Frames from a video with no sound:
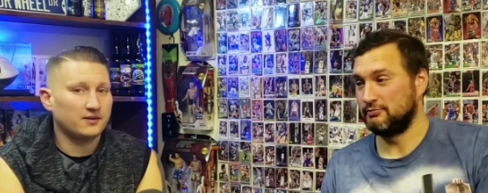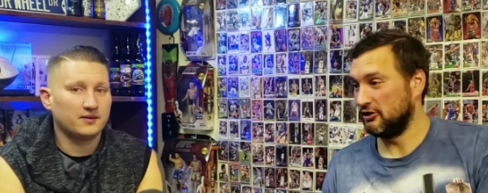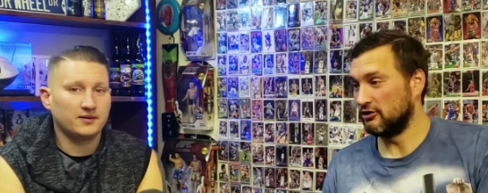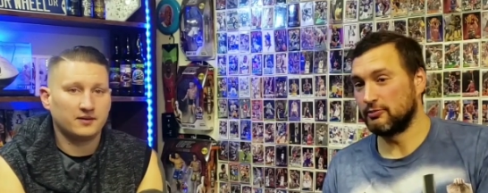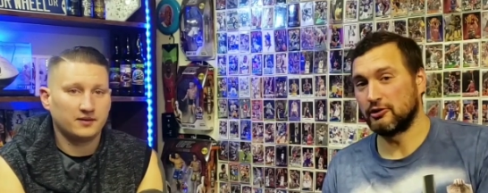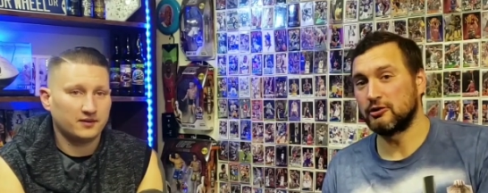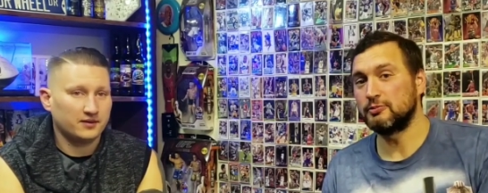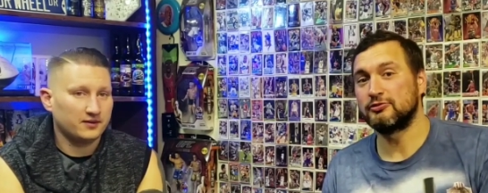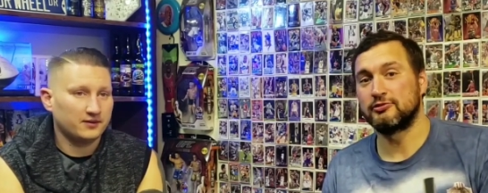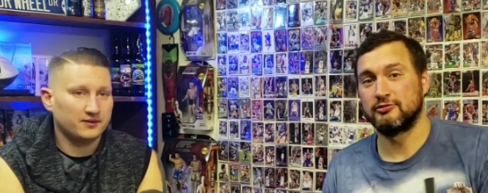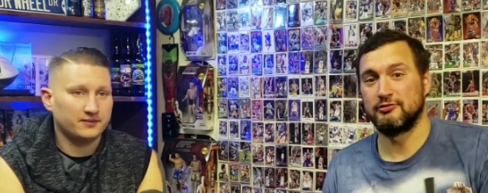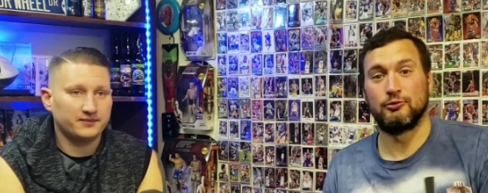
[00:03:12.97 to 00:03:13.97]
Speaker 1: beer
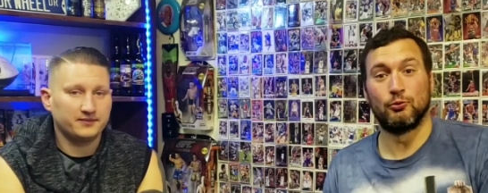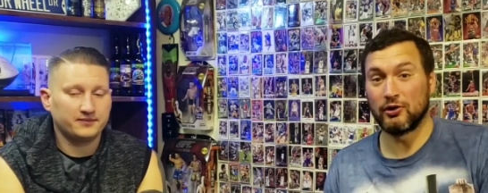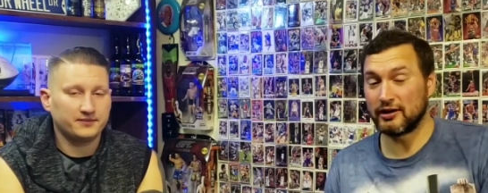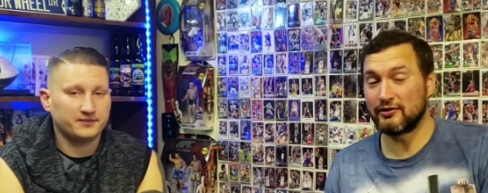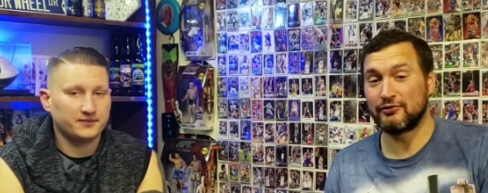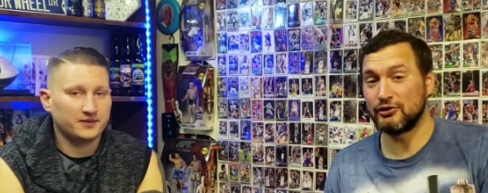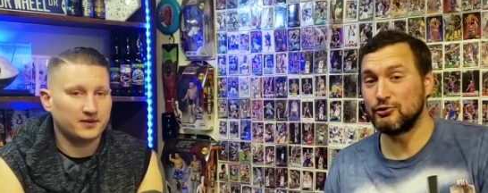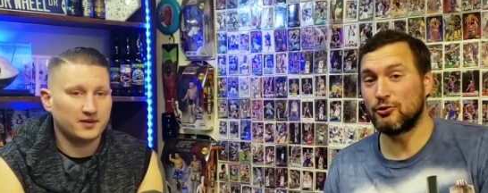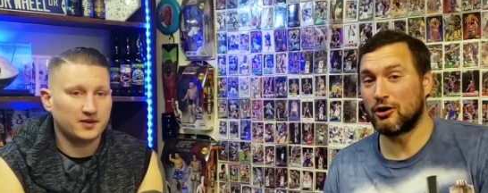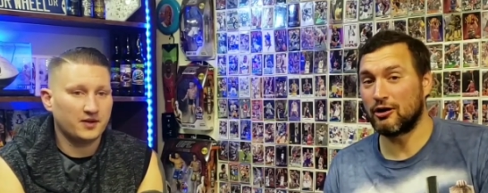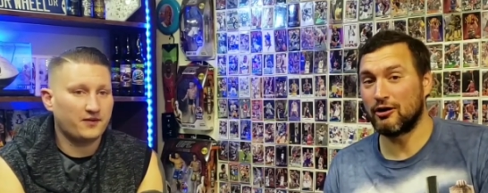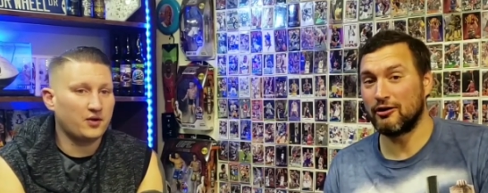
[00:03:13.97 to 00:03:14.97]
burps, whatever
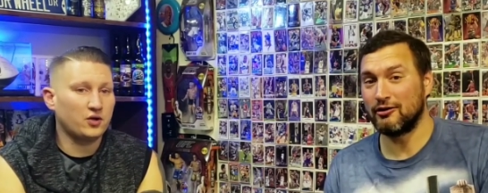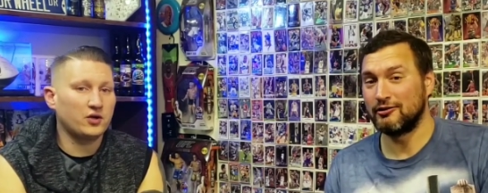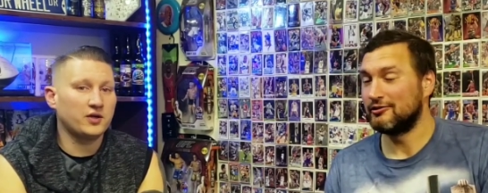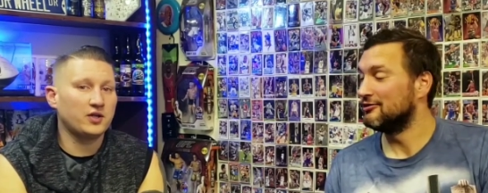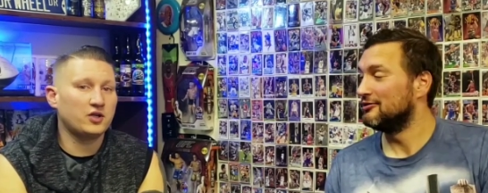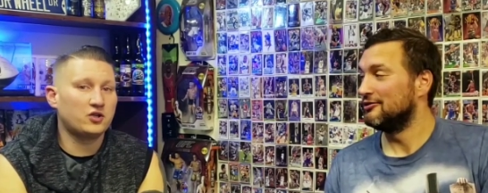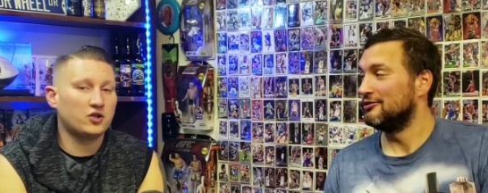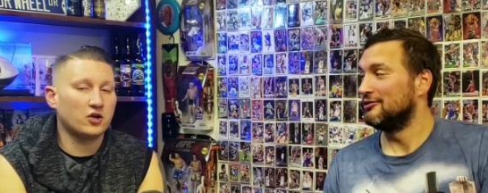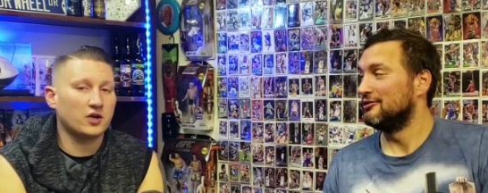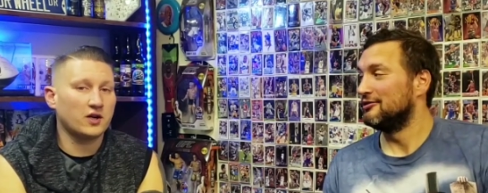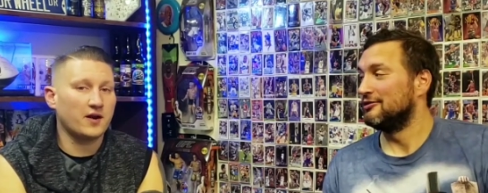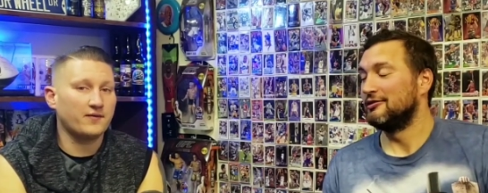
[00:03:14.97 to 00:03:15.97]
you are. If you're
Speaker 2: into
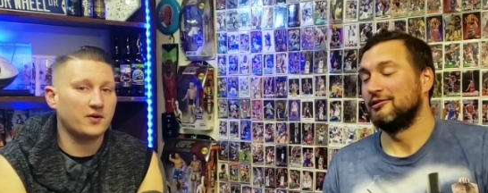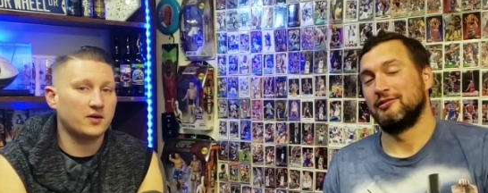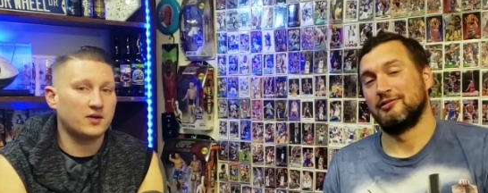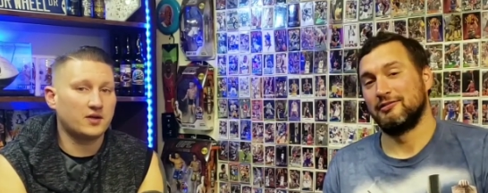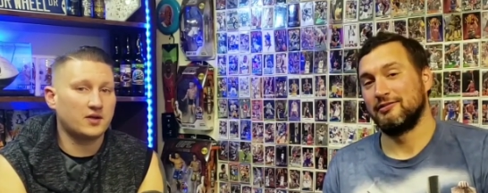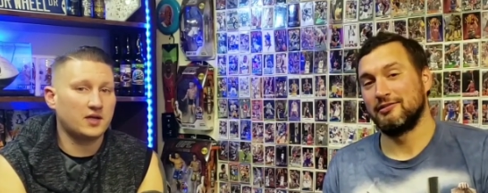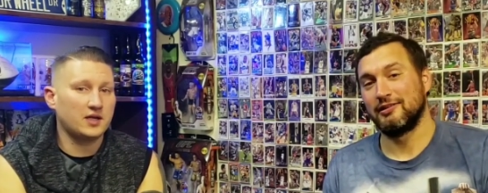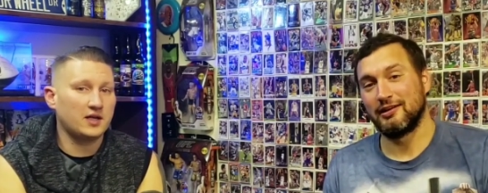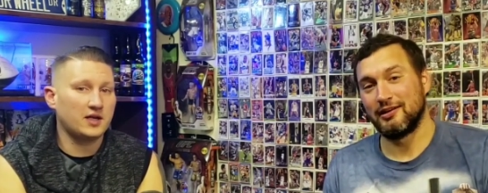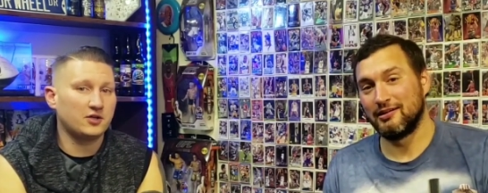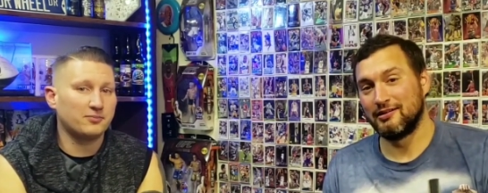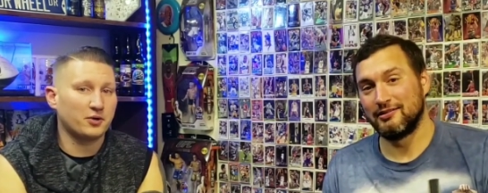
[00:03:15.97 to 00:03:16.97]
jerking off to
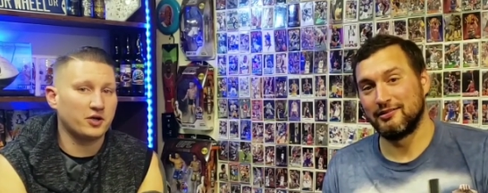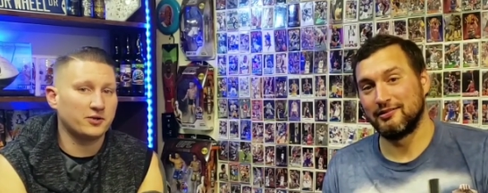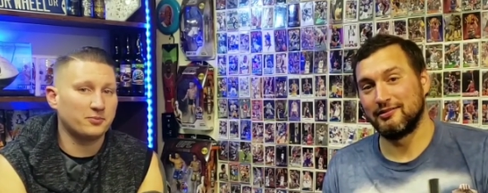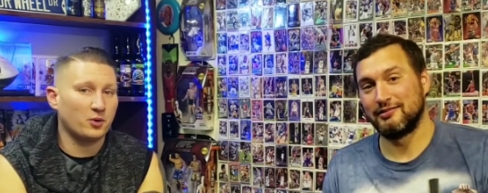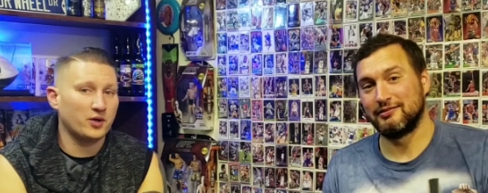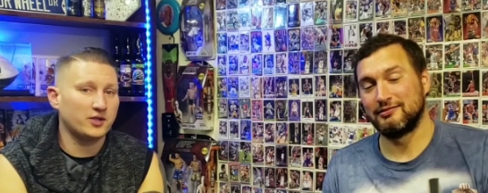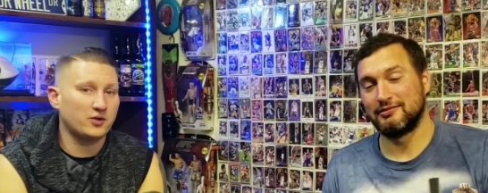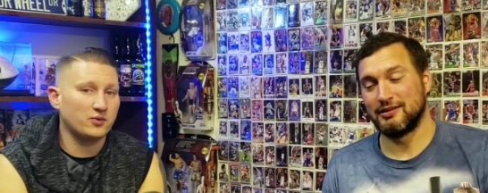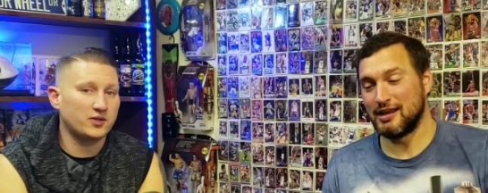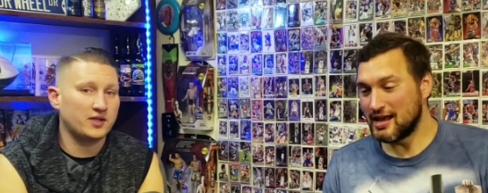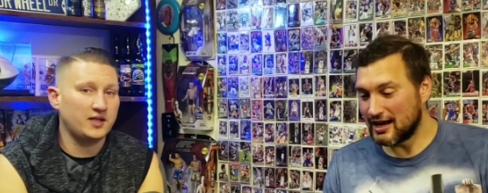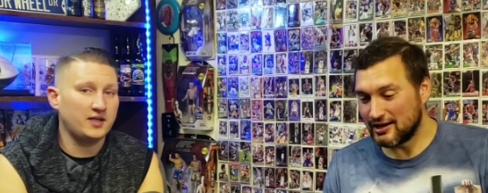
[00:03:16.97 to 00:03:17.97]
teenage British boys
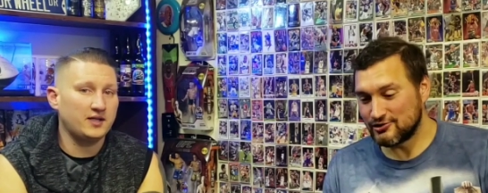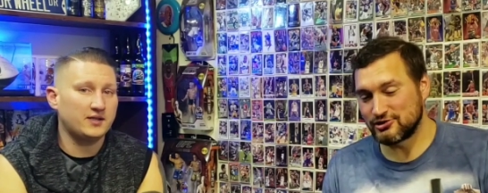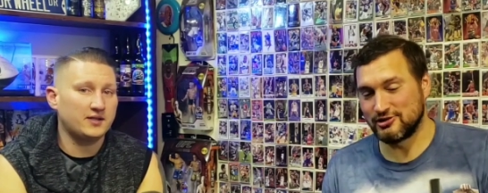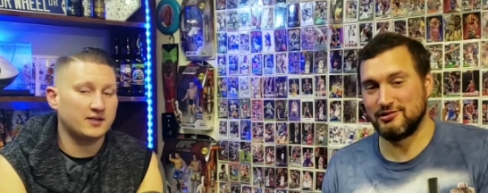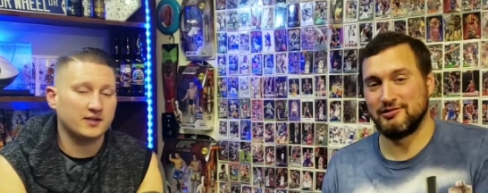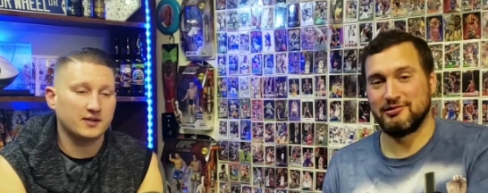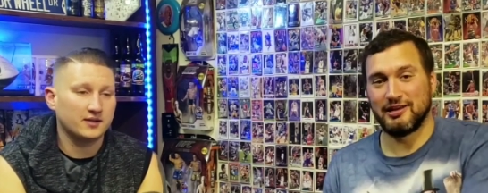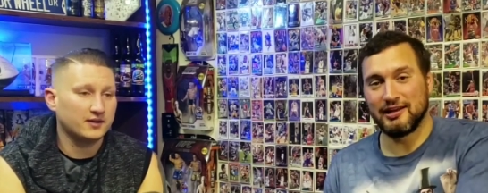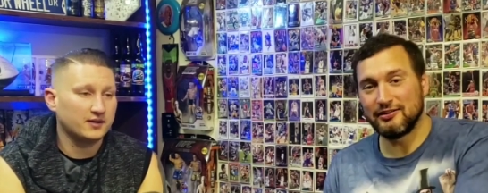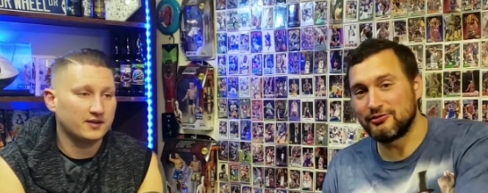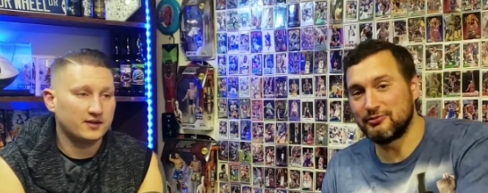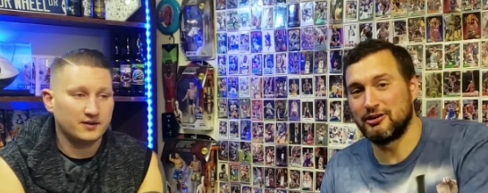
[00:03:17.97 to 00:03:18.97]
who sneeze. Asian,
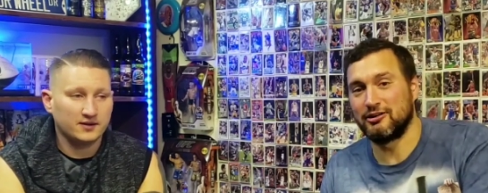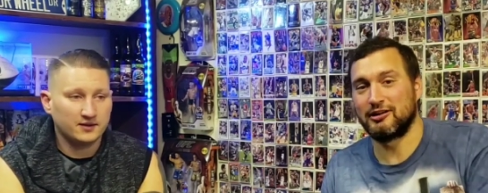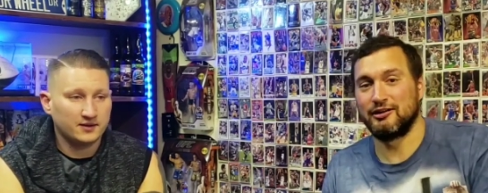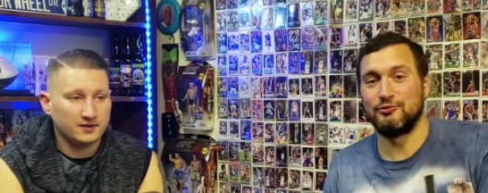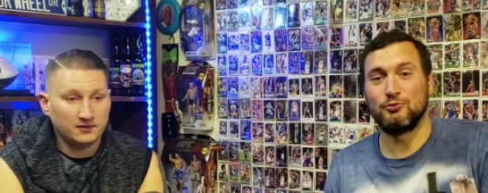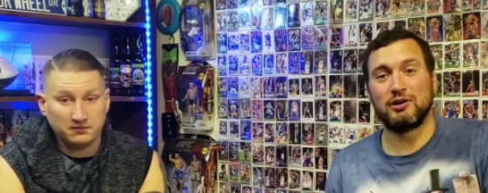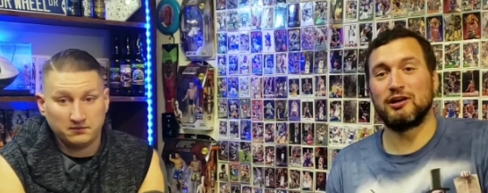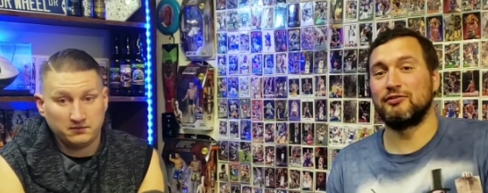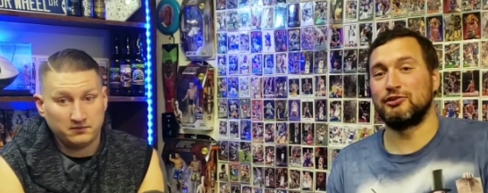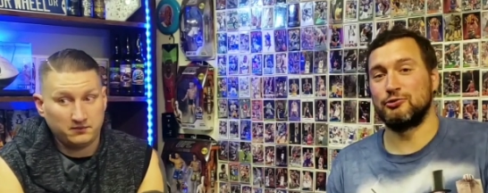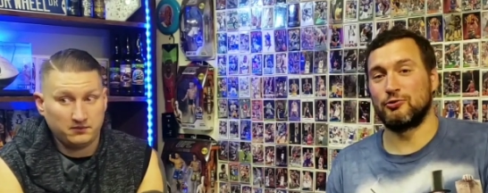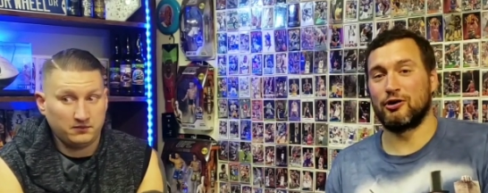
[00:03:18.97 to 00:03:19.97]
Speaker 1: Native American,
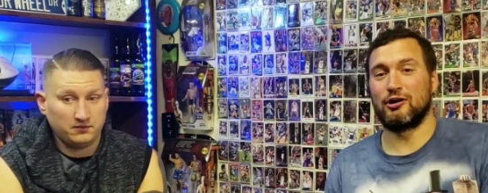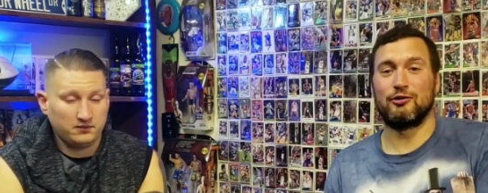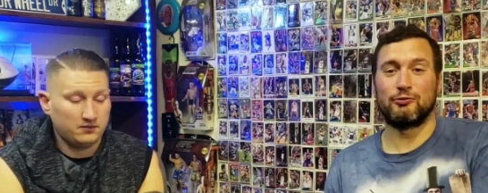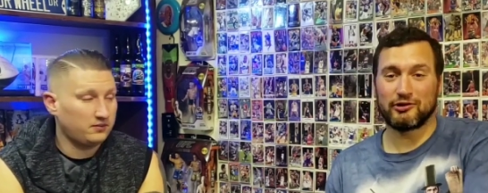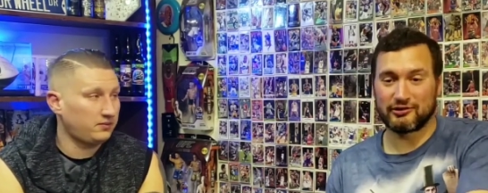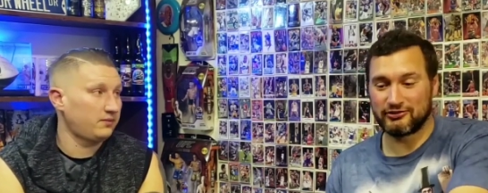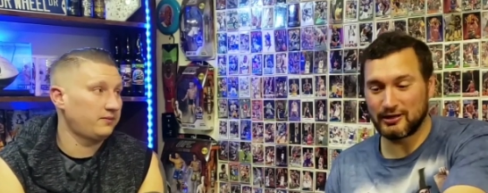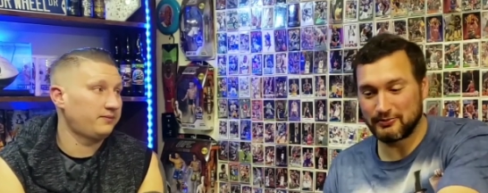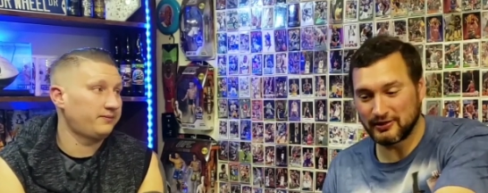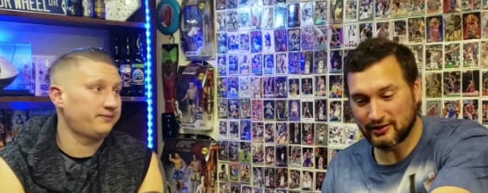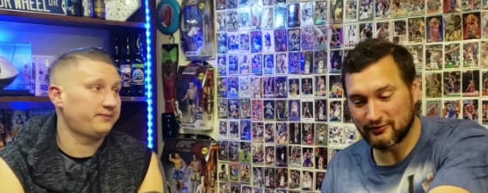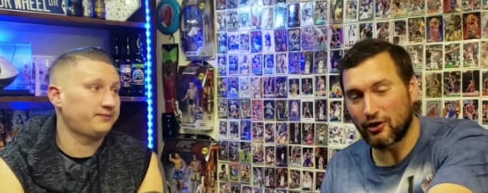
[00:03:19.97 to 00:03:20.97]
whatever you are, we're
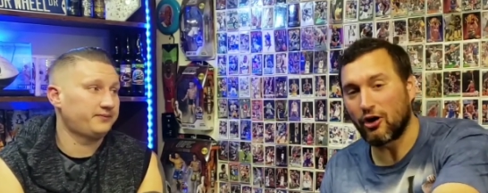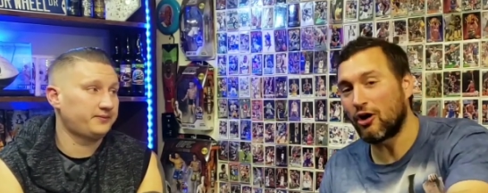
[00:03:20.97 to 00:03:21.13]
accepting of